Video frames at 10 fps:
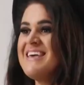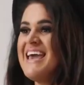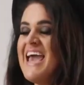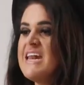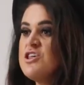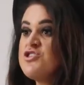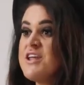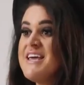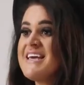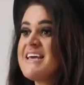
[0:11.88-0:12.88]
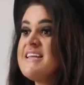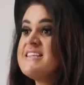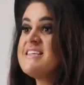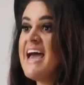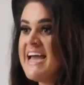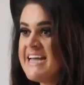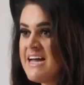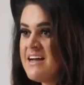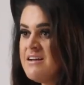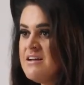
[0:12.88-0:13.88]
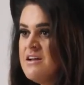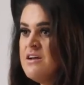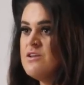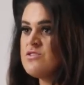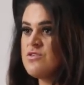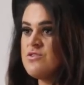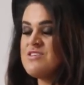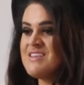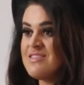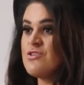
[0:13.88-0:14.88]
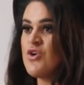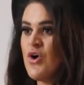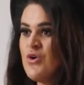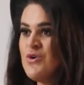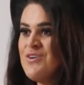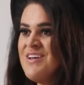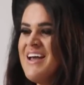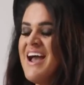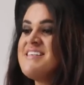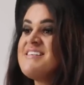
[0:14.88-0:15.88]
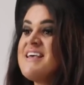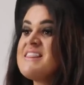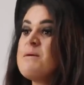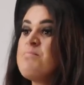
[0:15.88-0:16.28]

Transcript: the energetic container to set the tone and set the